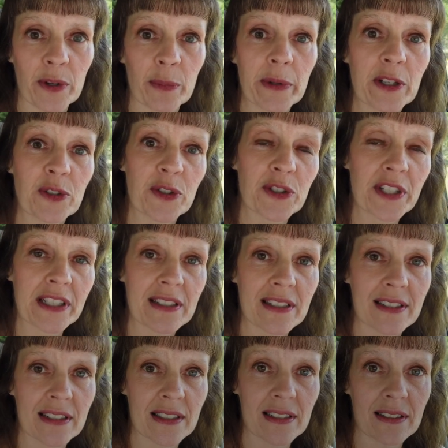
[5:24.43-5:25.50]
it'll be interesting
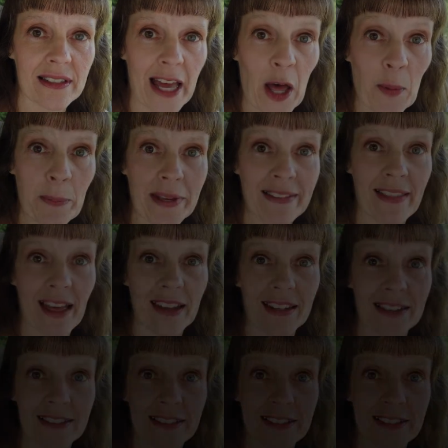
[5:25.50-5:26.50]
to see how big that